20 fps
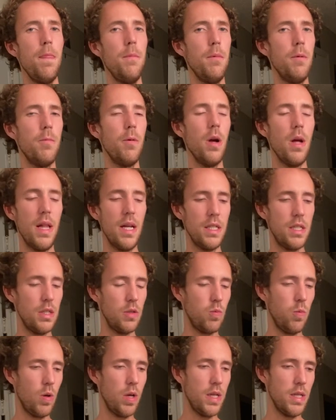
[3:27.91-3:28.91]
bro, that's
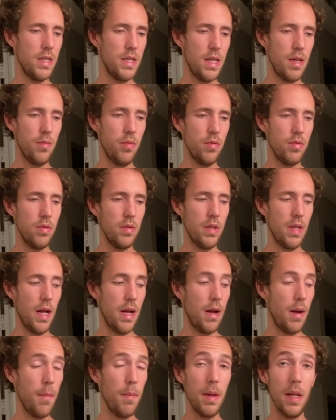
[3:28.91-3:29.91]
just one example. It's
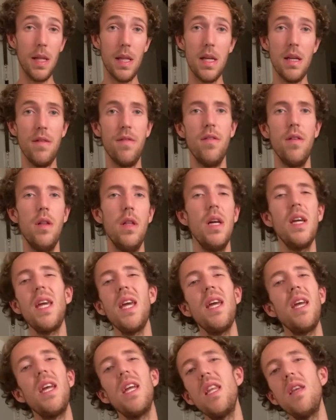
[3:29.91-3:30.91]
like belief. Look
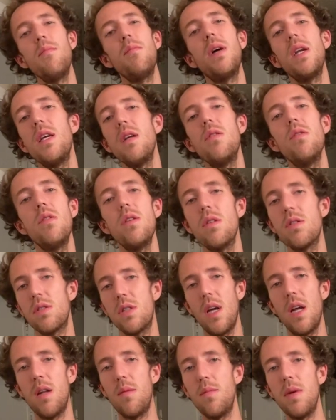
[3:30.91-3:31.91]
at anybody who you're
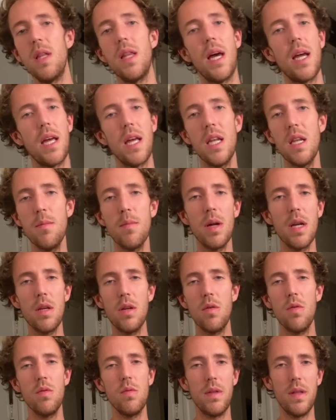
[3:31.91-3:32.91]
trying to be like, anybody
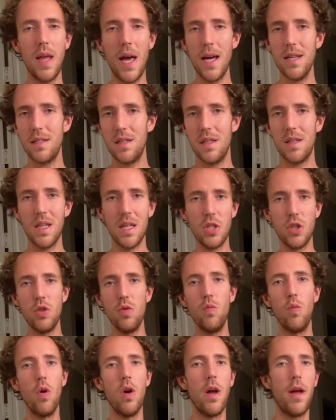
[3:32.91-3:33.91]
who has the things
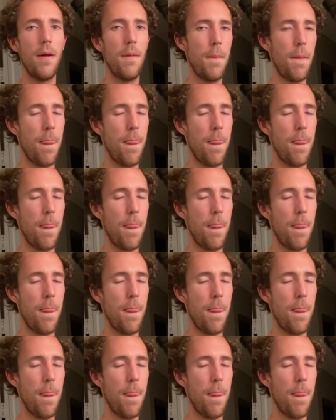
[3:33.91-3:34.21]
you want.